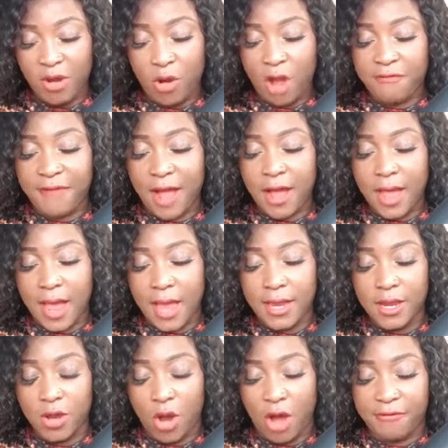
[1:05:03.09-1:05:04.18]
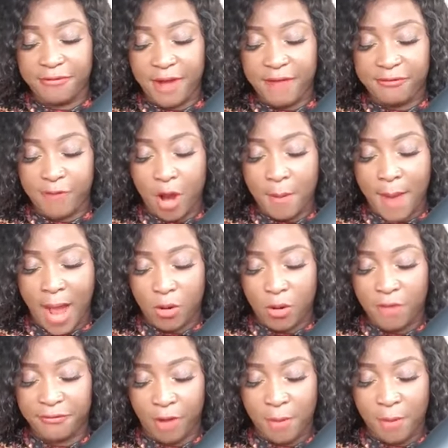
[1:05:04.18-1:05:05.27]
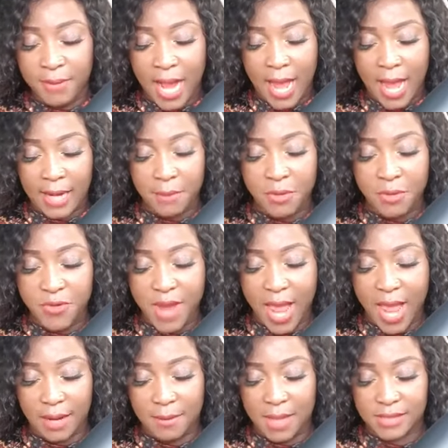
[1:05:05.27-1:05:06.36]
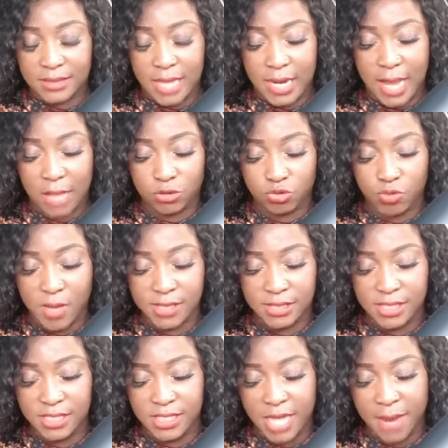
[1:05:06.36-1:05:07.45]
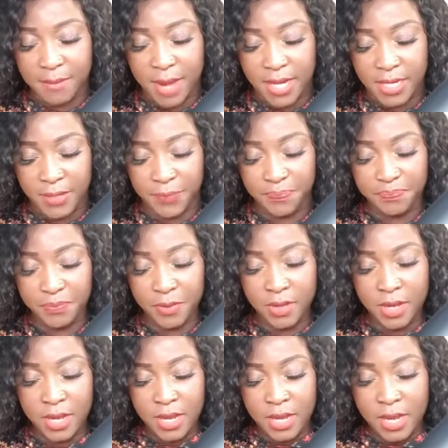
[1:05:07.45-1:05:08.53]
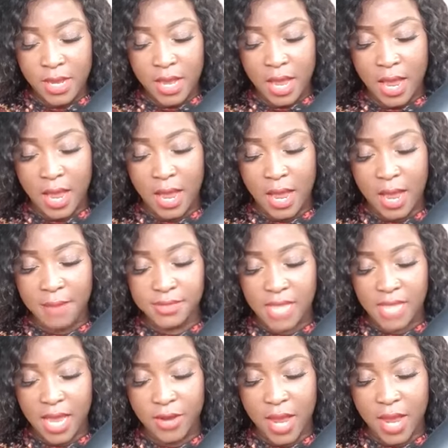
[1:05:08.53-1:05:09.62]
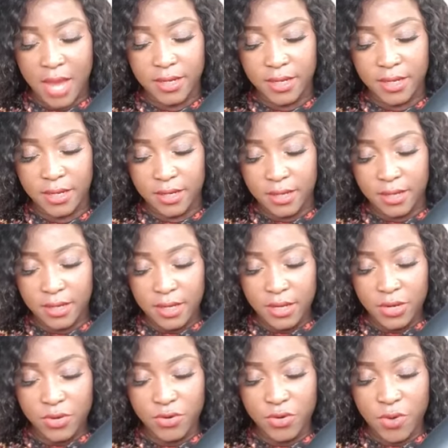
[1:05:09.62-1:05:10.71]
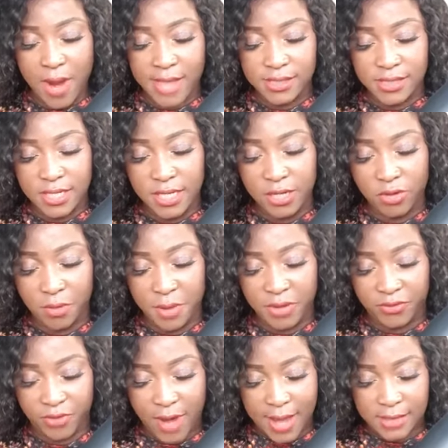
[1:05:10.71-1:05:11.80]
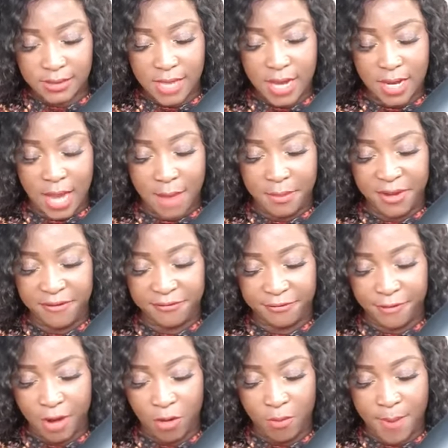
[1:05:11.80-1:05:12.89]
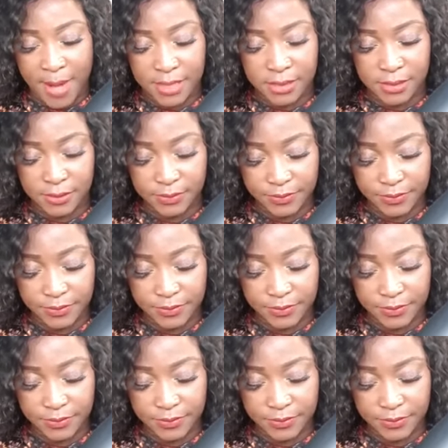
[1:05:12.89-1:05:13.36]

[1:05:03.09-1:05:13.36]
Koffa, a friend for Bako from Ghana, Miria, and Masaya to S. Germany. I am say, U.S. in no me try, sir, come a frail, but.